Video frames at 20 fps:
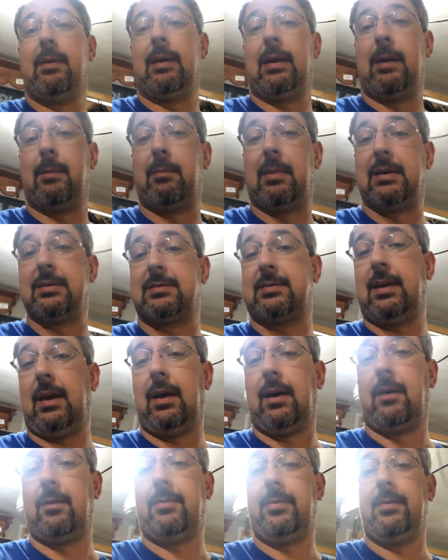and
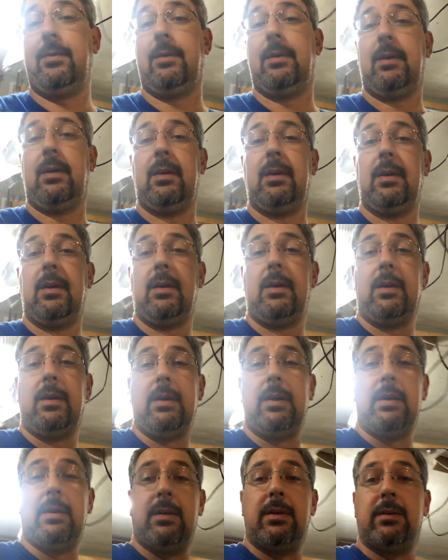myself
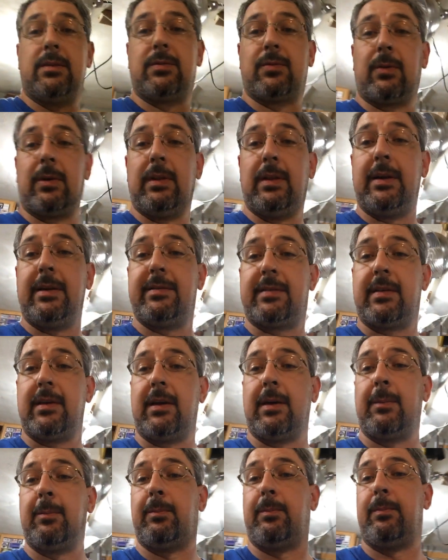is
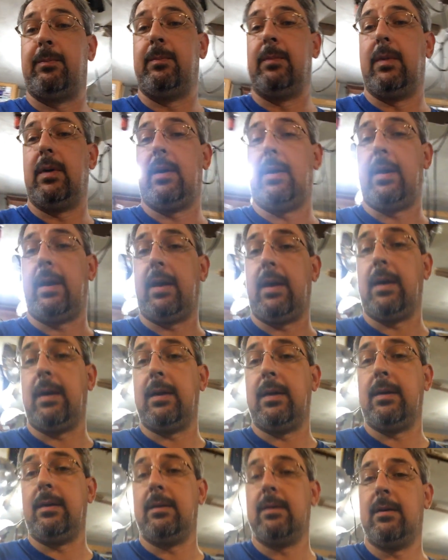releasing
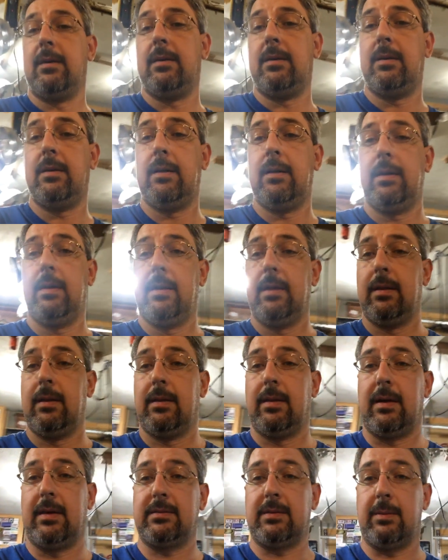
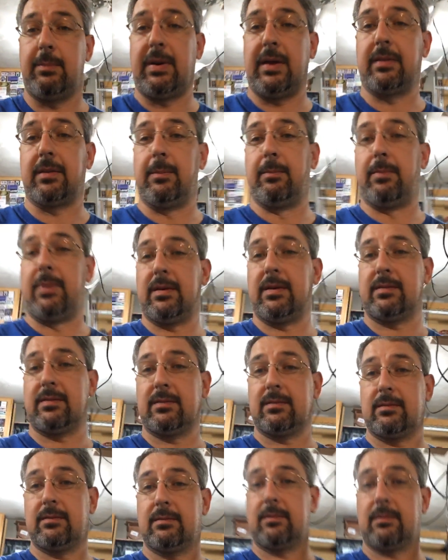that's about the
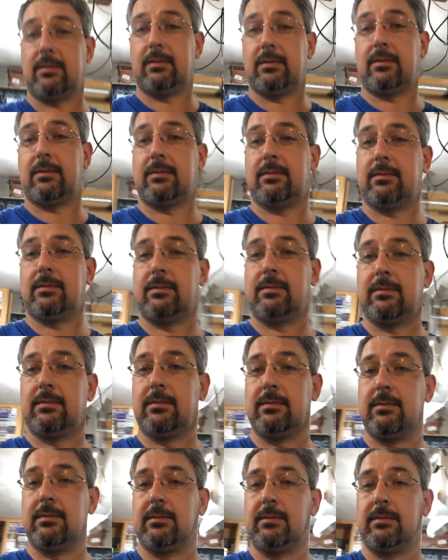best
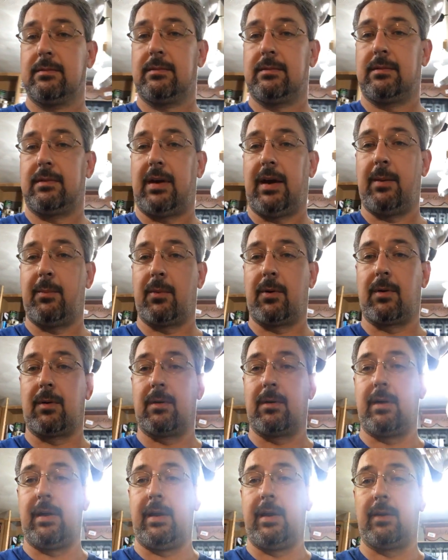camera
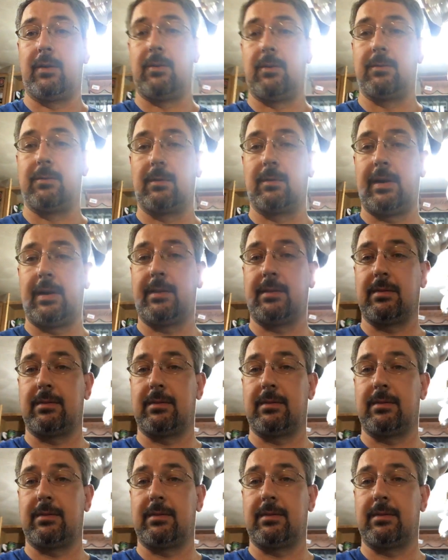angle right